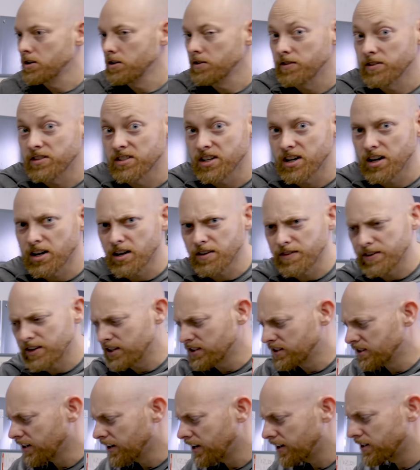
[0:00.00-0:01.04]
If it's not
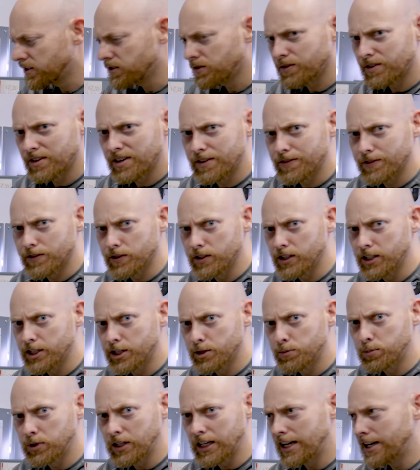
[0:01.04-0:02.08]
obvious, I don't have a really
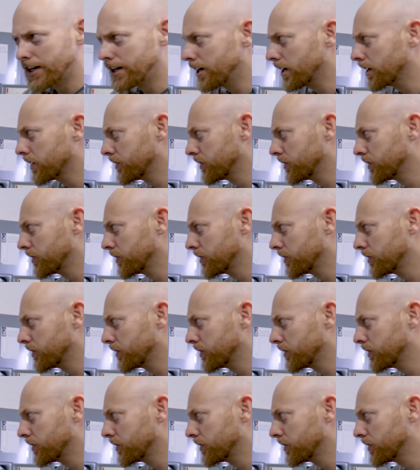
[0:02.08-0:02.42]
good plan here.